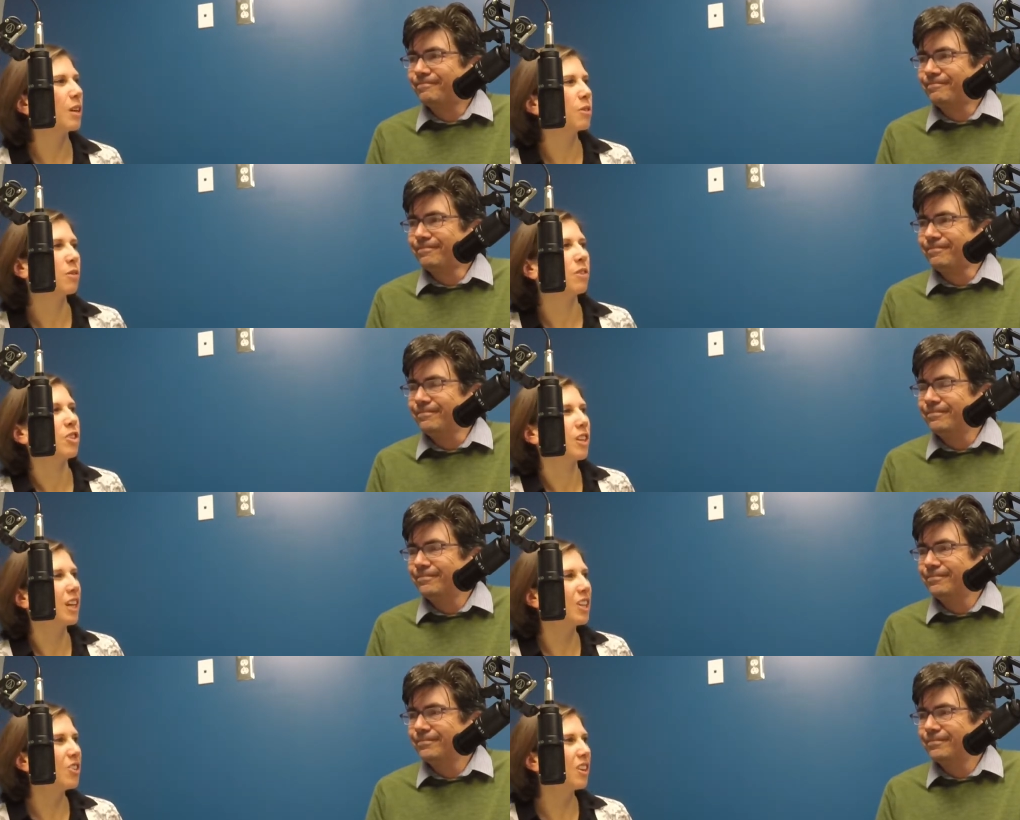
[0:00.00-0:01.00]
Speaker 1: self-sufficient.
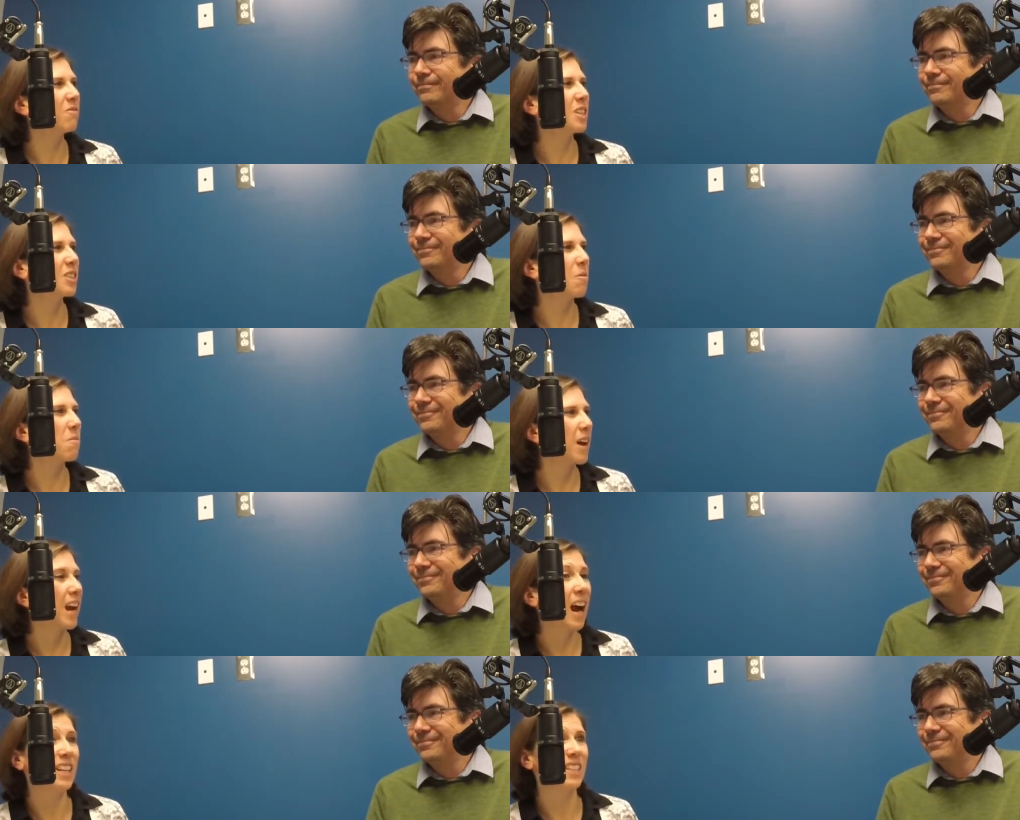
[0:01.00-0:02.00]
Can you give me some
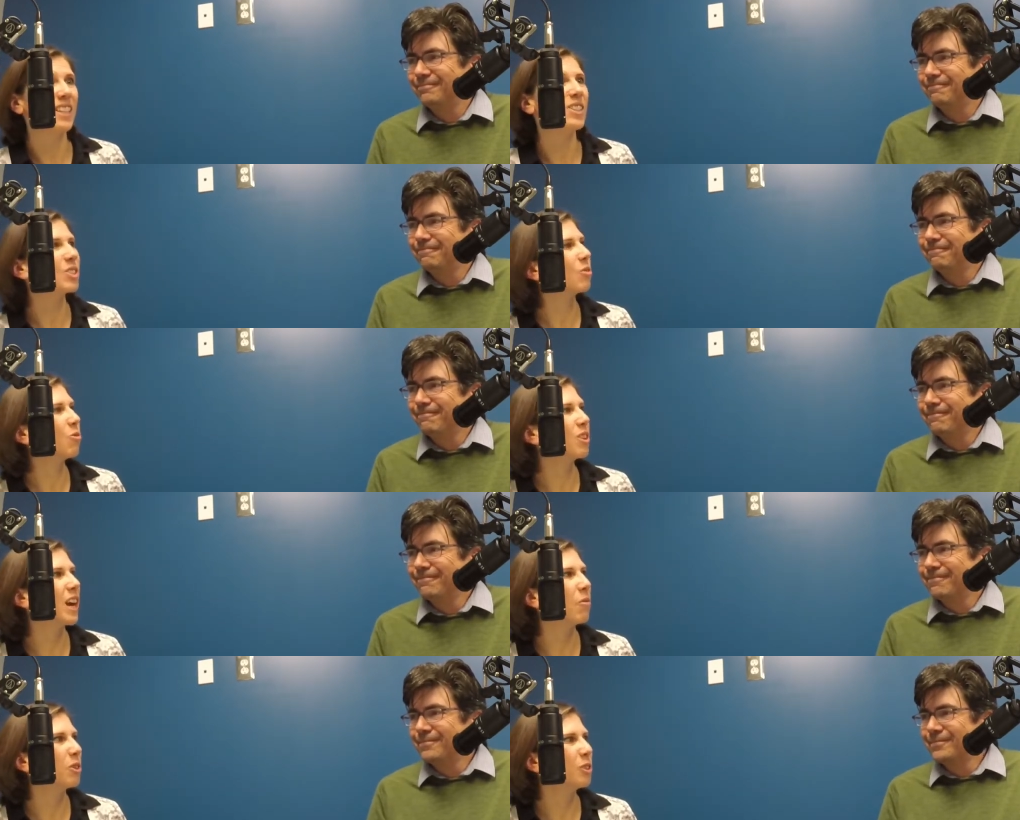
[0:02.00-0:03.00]
like ideas of what
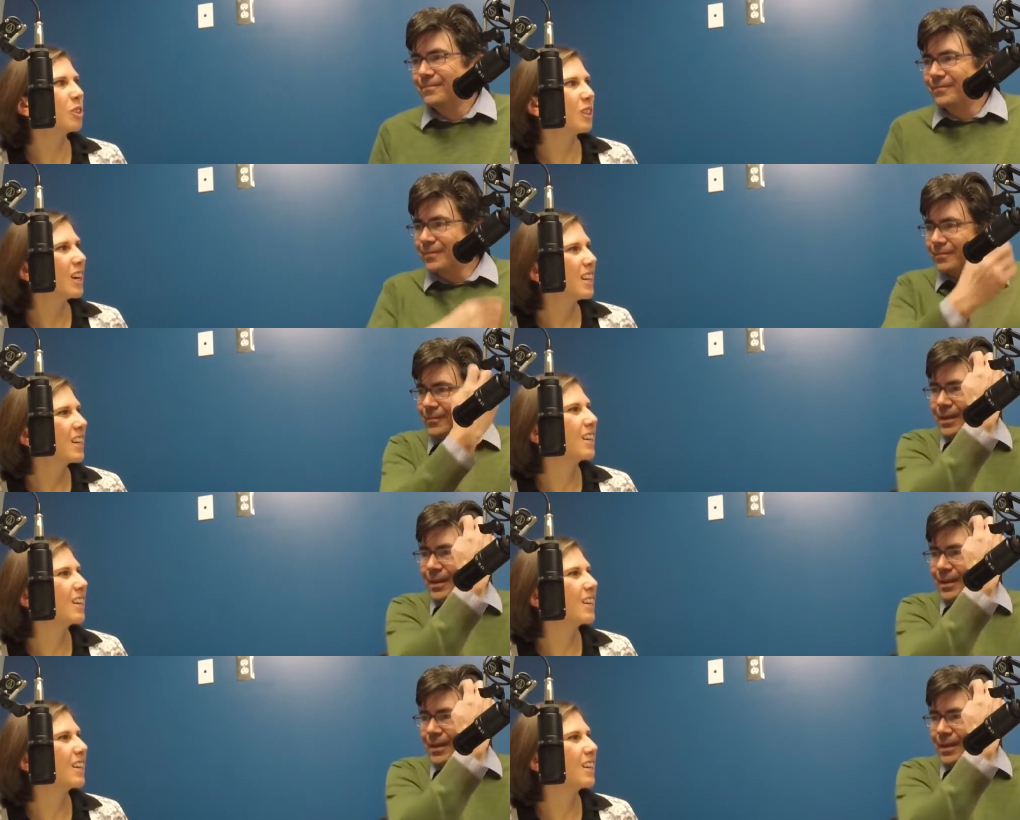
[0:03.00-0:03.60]
that would look like?